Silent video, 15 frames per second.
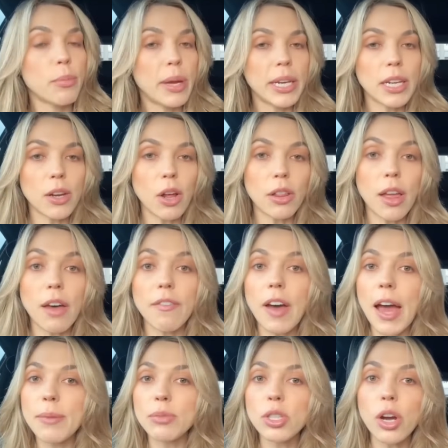for money, not love.
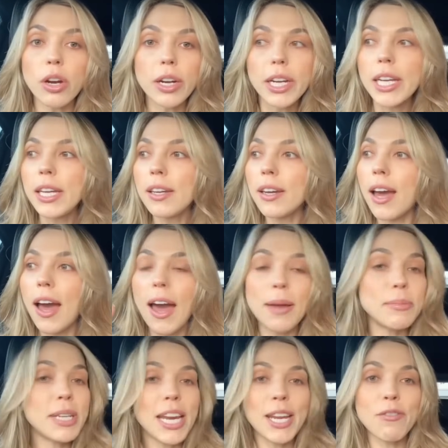I'm sorry.
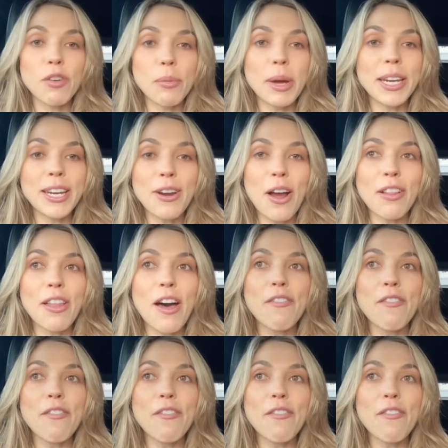I'm dating for money, not